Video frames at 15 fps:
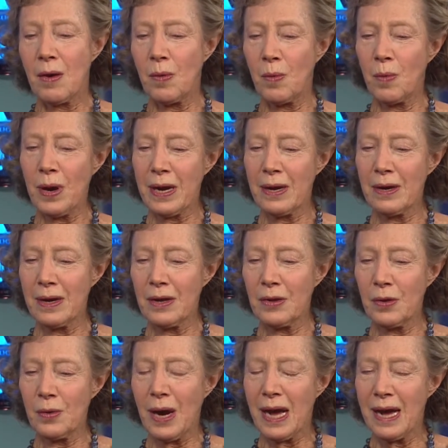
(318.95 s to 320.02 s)
where
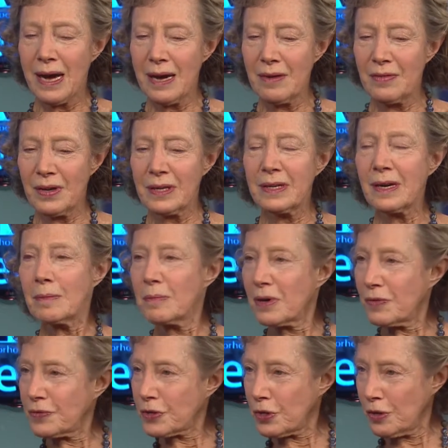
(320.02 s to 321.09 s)
you have a number
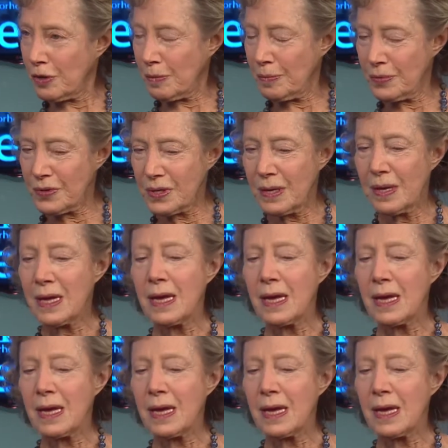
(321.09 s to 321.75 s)
of terms.